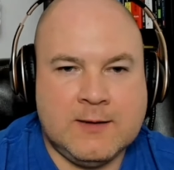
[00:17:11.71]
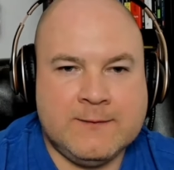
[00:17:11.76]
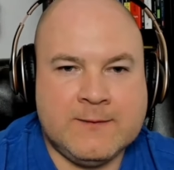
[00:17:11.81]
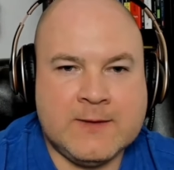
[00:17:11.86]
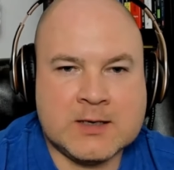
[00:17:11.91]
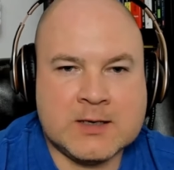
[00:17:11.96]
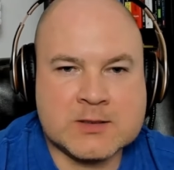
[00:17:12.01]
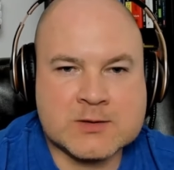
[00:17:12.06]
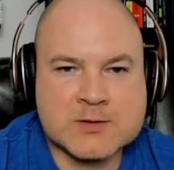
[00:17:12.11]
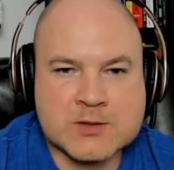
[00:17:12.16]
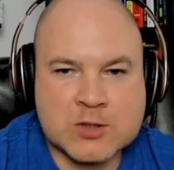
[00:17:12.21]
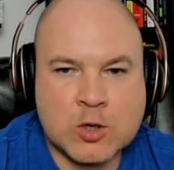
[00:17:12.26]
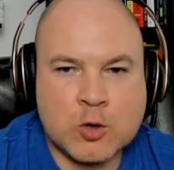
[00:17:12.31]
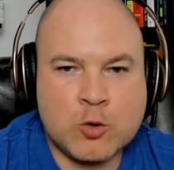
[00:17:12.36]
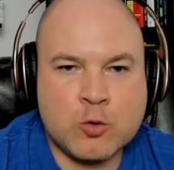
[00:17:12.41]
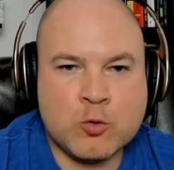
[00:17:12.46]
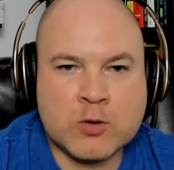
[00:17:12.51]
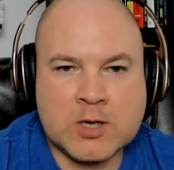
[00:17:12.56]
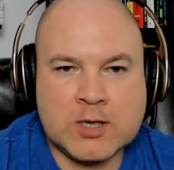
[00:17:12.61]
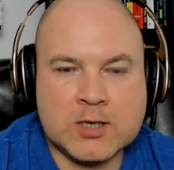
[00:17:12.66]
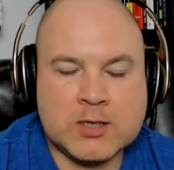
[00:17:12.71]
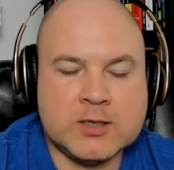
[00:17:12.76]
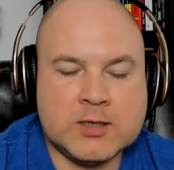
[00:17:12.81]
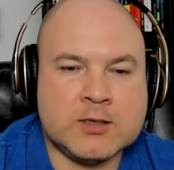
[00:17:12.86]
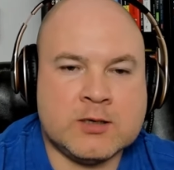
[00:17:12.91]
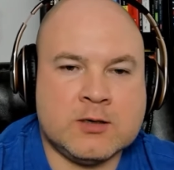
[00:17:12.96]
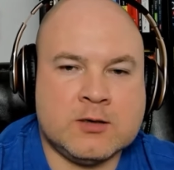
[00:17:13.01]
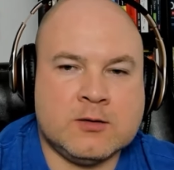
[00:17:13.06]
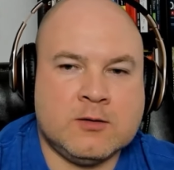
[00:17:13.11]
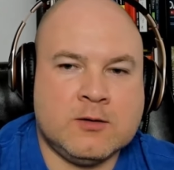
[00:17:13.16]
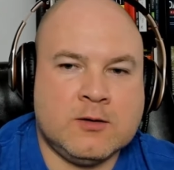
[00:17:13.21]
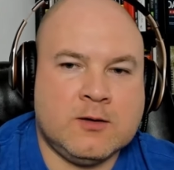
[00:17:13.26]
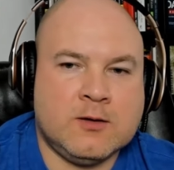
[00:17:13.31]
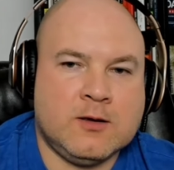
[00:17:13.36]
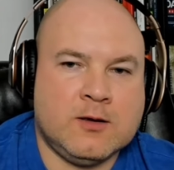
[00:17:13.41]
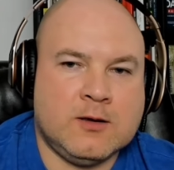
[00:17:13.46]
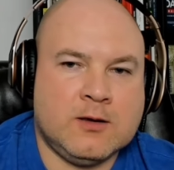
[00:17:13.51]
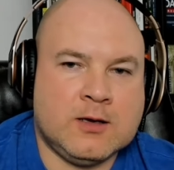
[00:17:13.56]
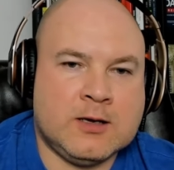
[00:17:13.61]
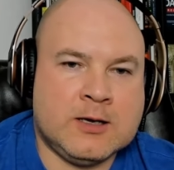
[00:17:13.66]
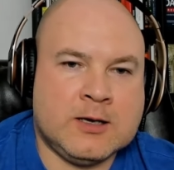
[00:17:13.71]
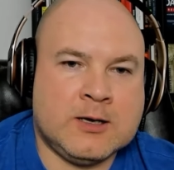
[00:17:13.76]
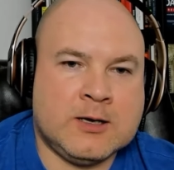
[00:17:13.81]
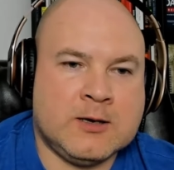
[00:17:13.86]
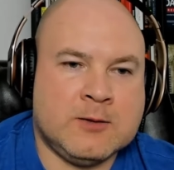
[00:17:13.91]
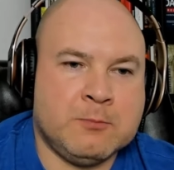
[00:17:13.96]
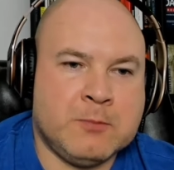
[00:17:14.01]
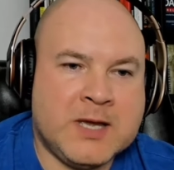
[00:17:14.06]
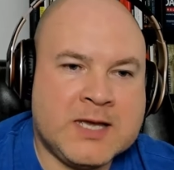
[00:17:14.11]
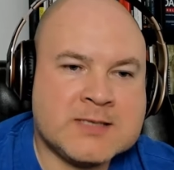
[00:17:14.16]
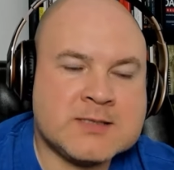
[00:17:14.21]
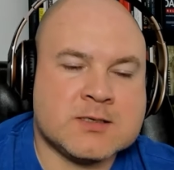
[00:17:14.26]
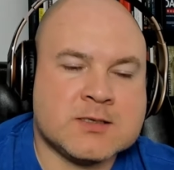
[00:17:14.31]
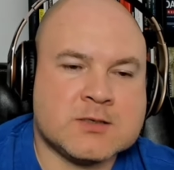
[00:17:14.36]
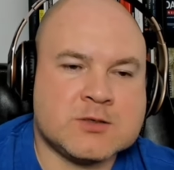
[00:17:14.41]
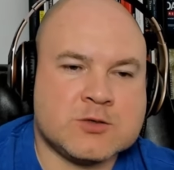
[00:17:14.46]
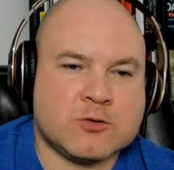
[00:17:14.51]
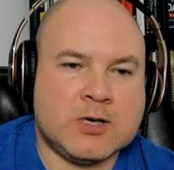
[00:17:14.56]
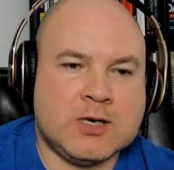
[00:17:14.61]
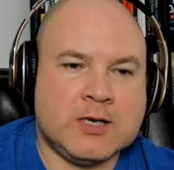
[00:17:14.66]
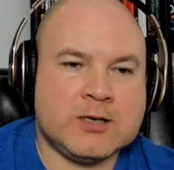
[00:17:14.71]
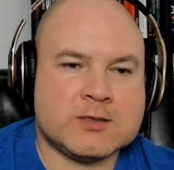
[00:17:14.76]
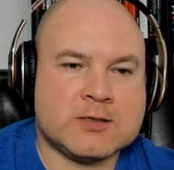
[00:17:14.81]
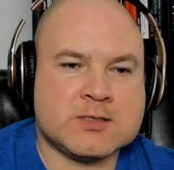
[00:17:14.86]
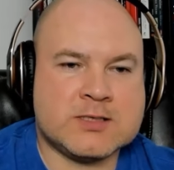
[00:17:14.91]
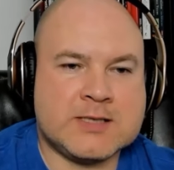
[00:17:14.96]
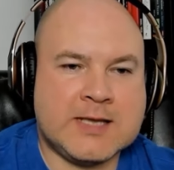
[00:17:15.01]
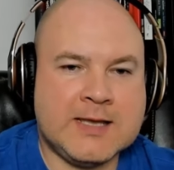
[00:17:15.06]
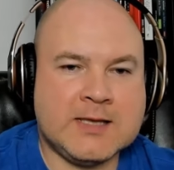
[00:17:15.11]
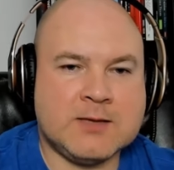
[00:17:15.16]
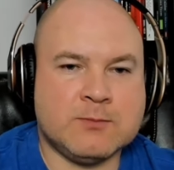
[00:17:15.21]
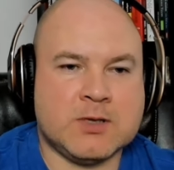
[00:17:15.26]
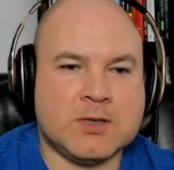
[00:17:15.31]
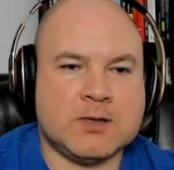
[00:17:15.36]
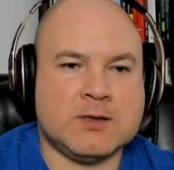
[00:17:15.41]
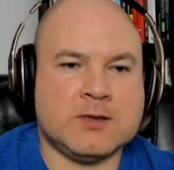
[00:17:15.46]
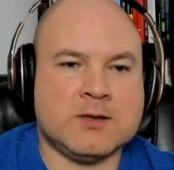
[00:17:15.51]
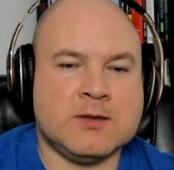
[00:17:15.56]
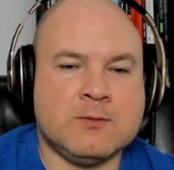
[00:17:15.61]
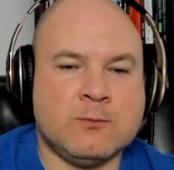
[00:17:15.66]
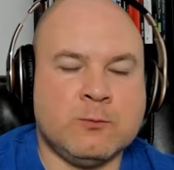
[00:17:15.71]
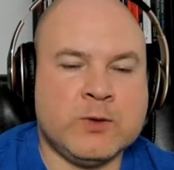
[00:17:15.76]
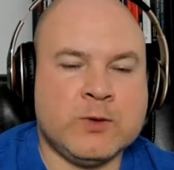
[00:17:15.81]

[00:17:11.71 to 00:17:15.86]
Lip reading: There is no clear message, a clear statement.